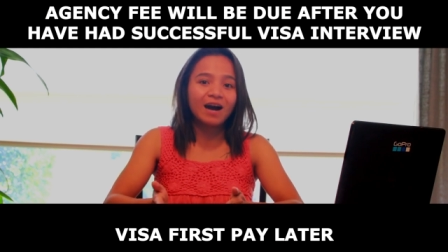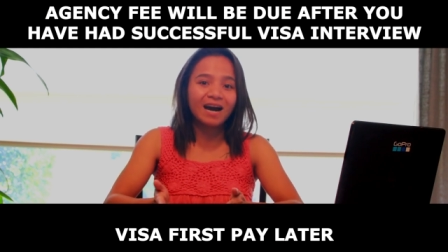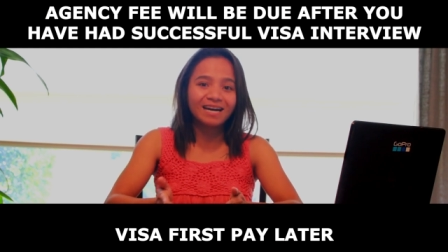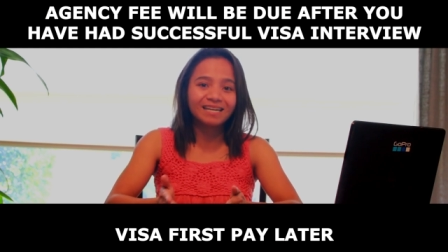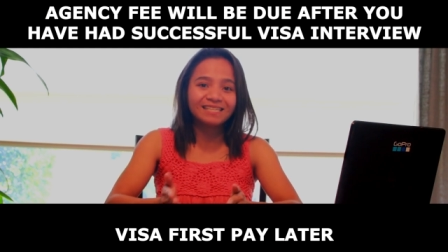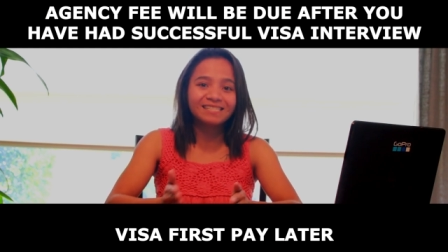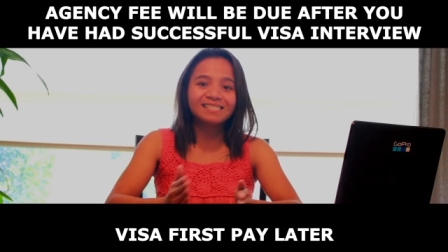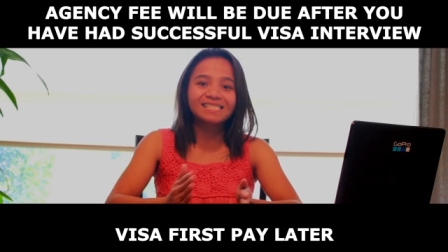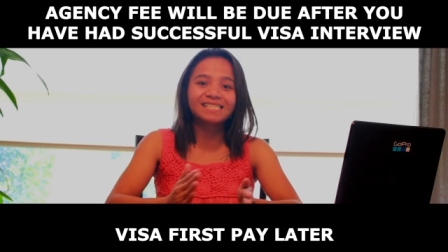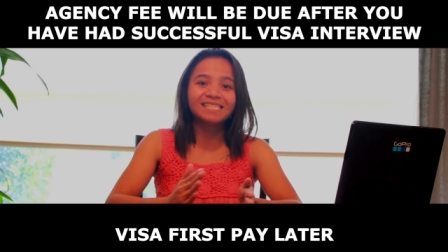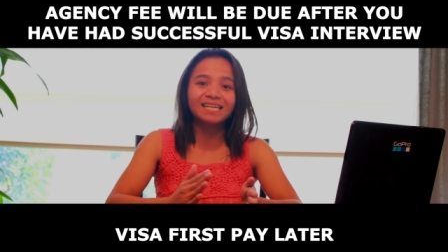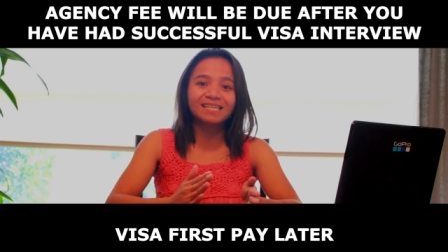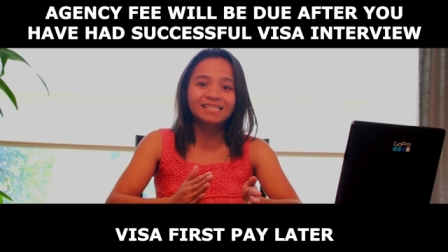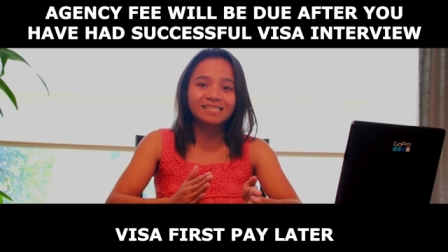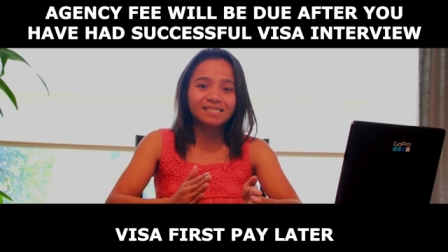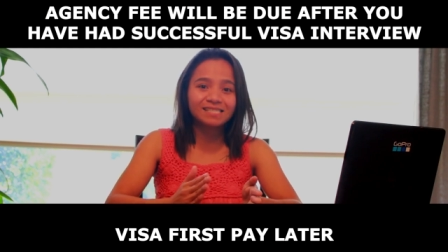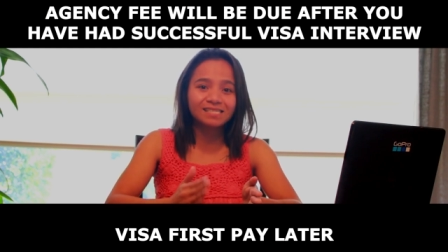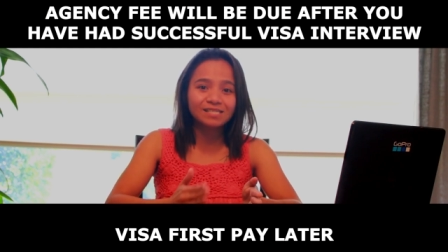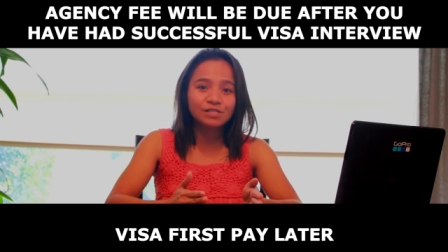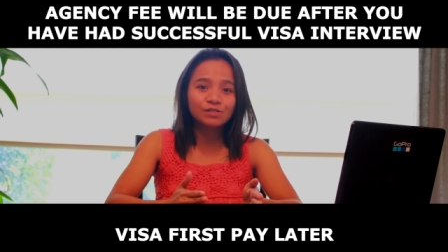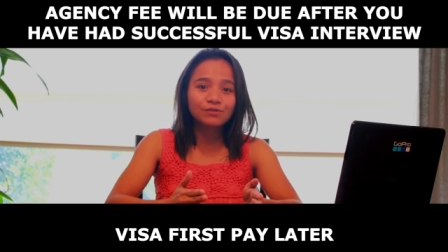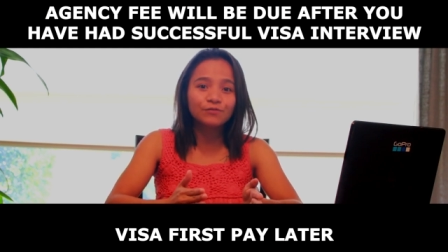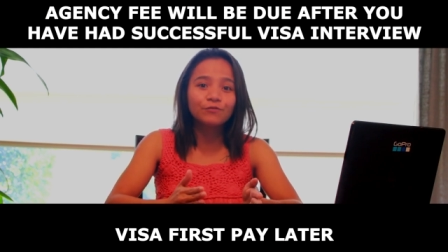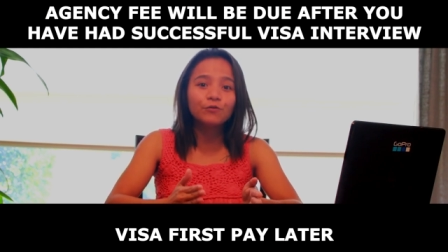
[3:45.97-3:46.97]
had
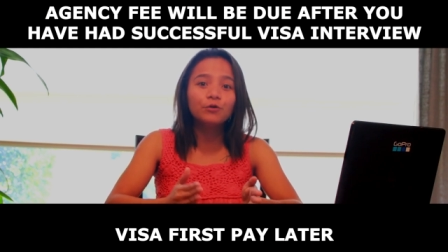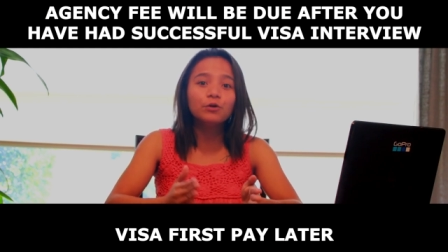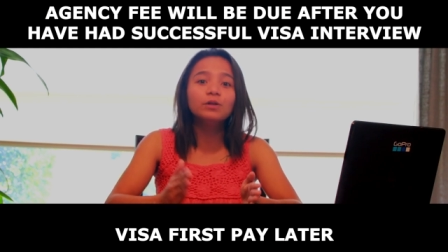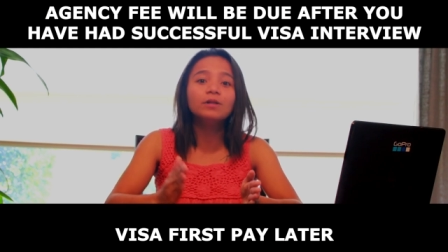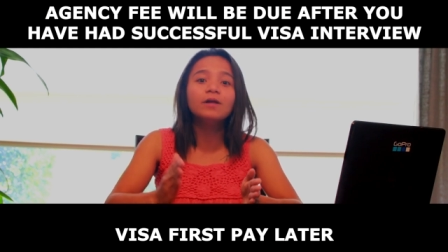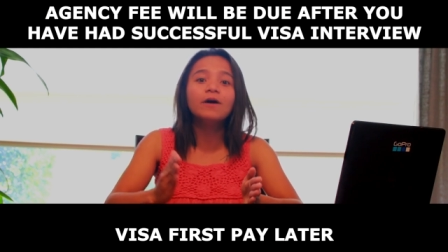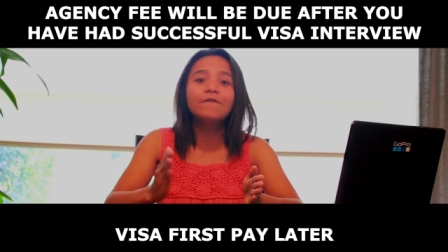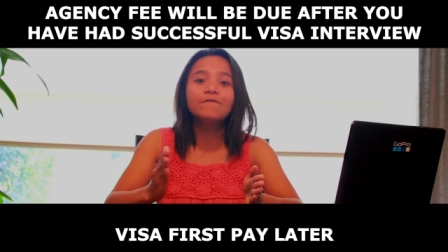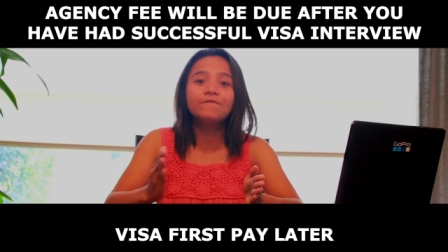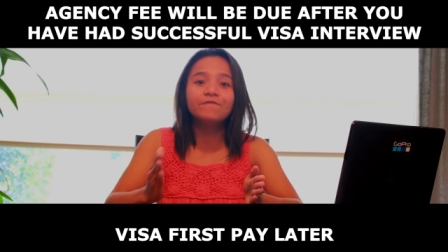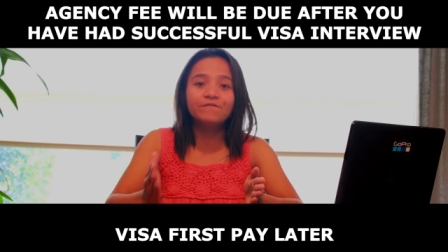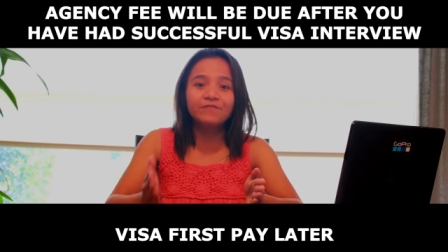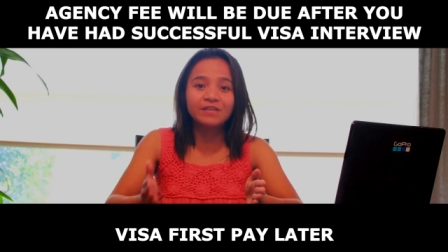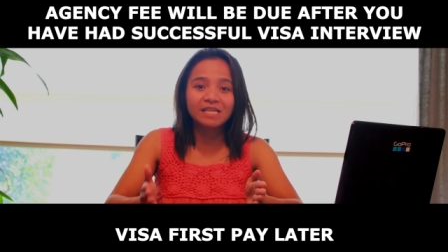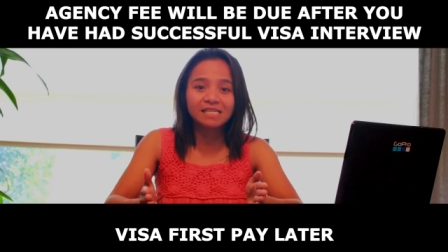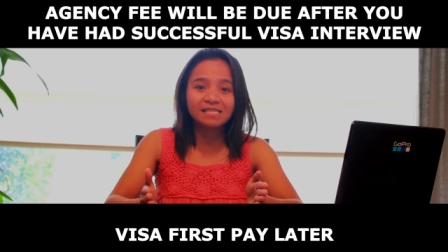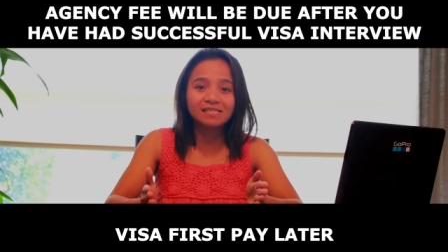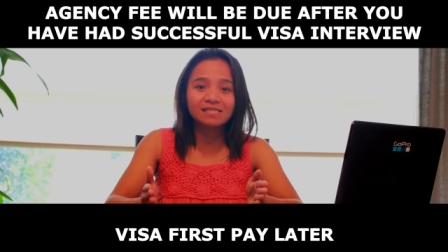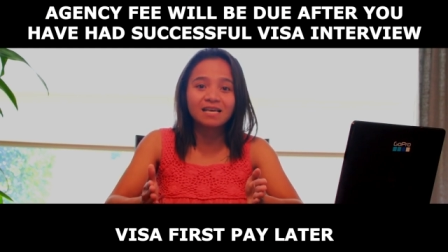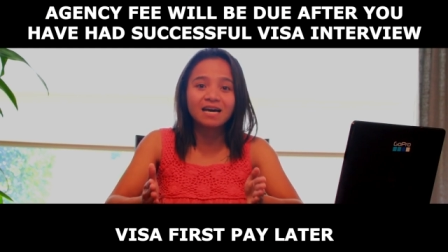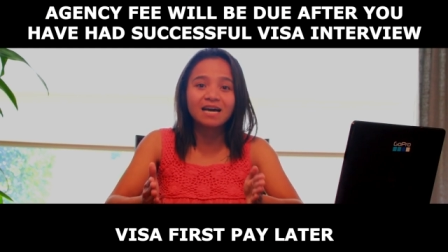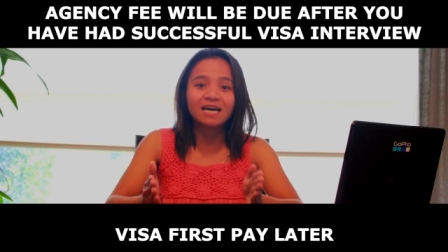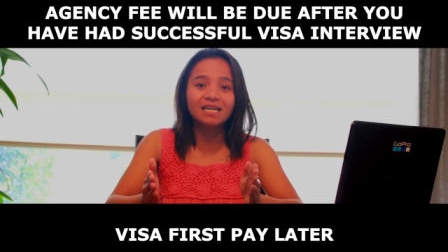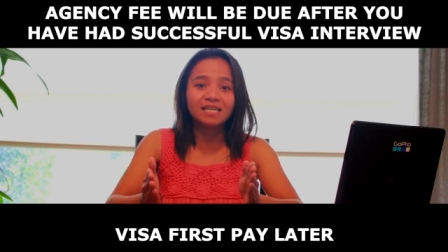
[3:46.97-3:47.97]
successful
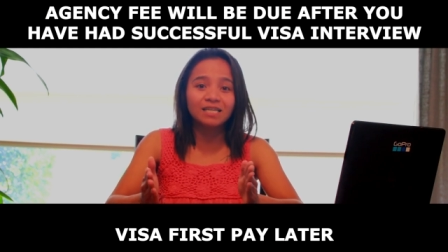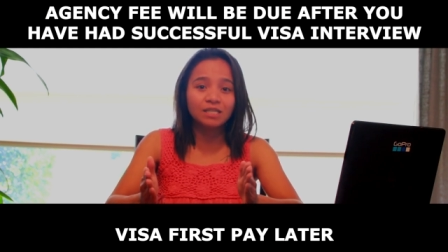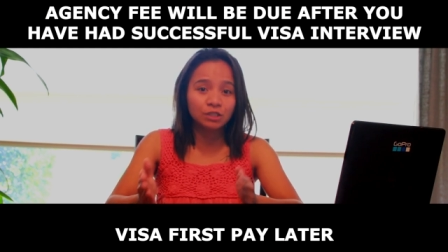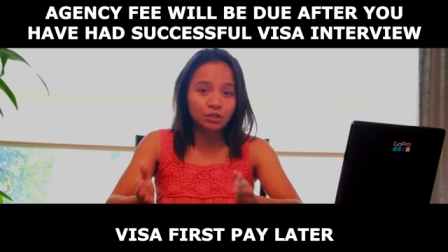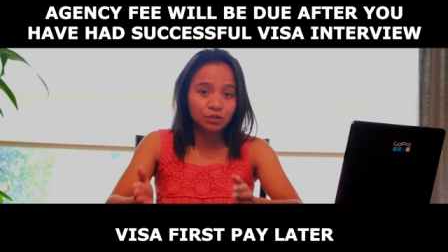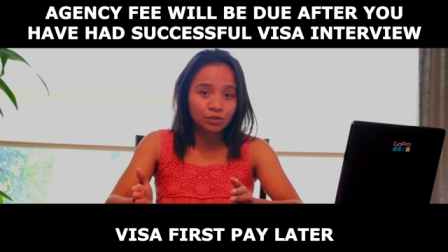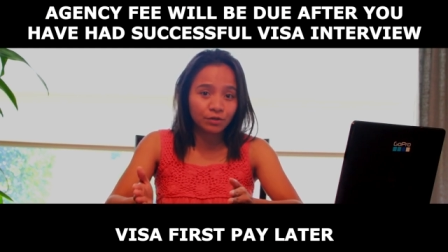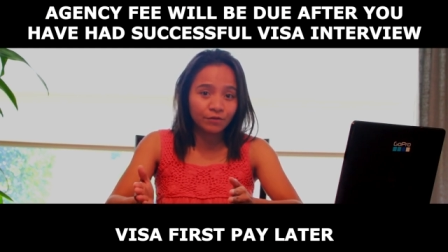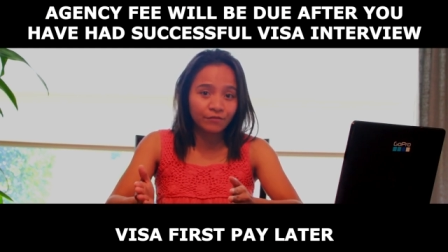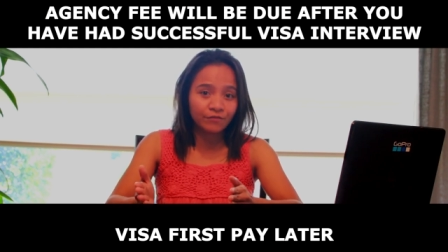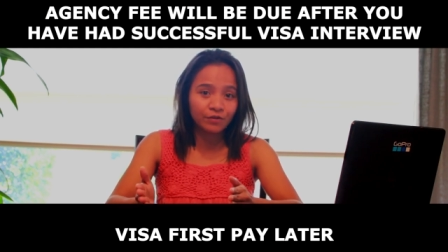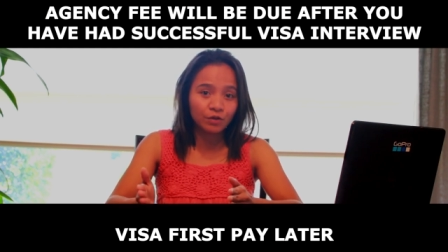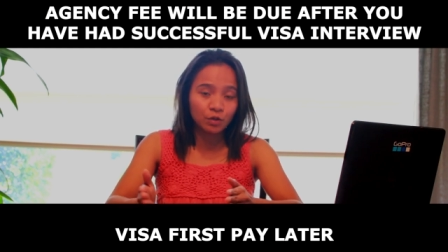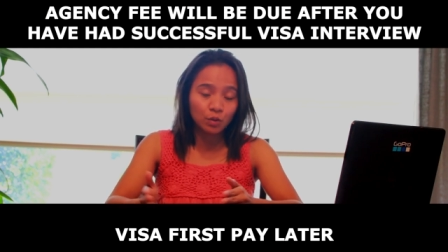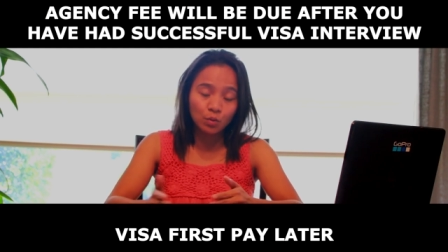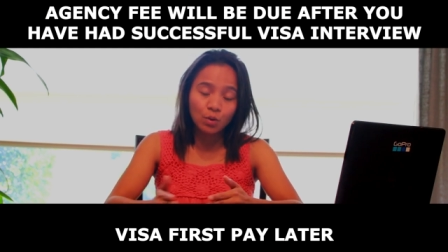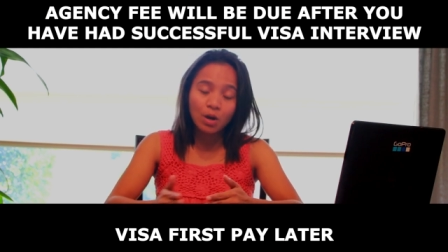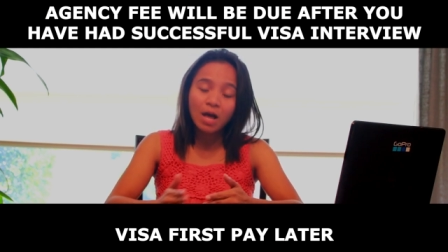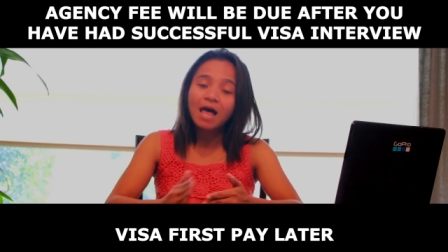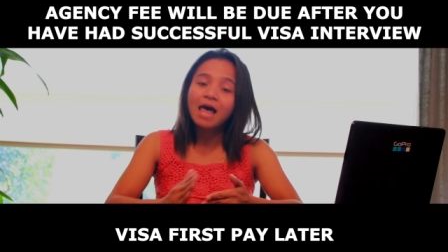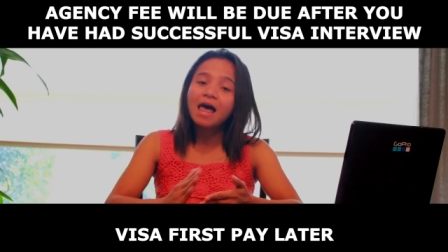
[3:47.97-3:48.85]
visa interview.